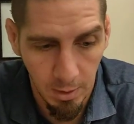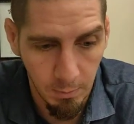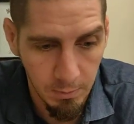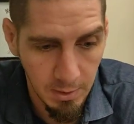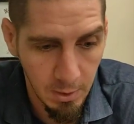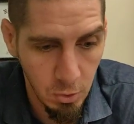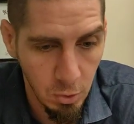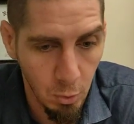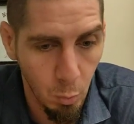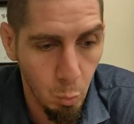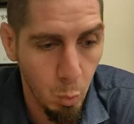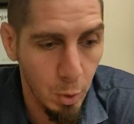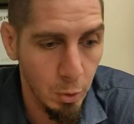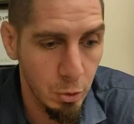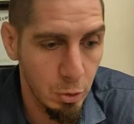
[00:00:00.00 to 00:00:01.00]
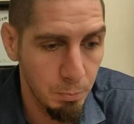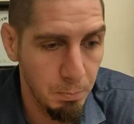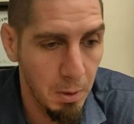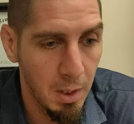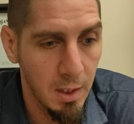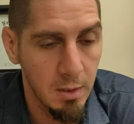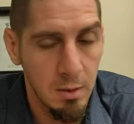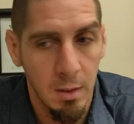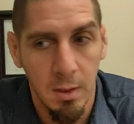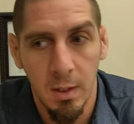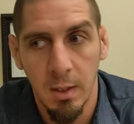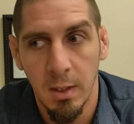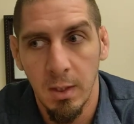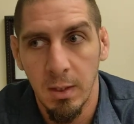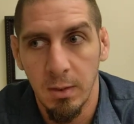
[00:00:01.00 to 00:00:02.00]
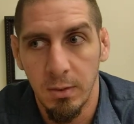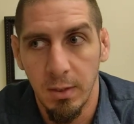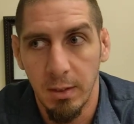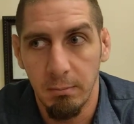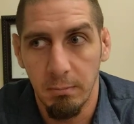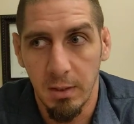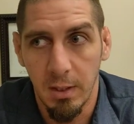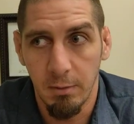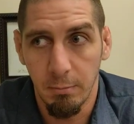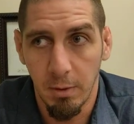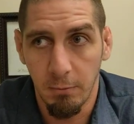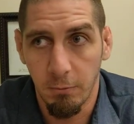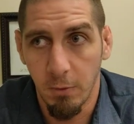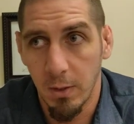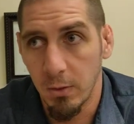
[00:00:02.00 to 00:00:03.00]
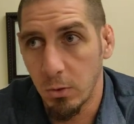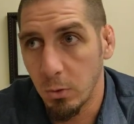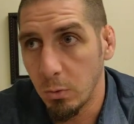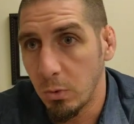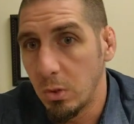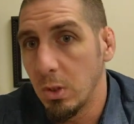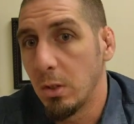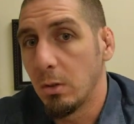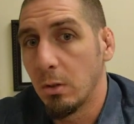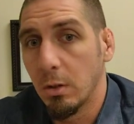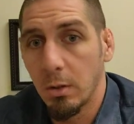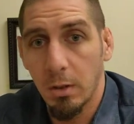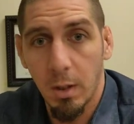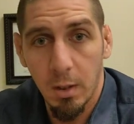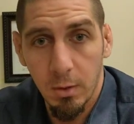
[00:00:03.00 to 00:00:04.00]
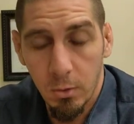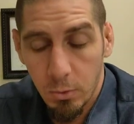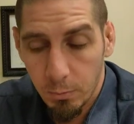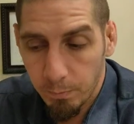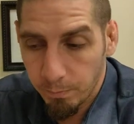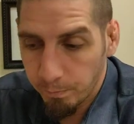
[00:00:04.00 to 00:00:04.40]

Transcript: I was actually in a worse spot than many of my friends who didn't go to college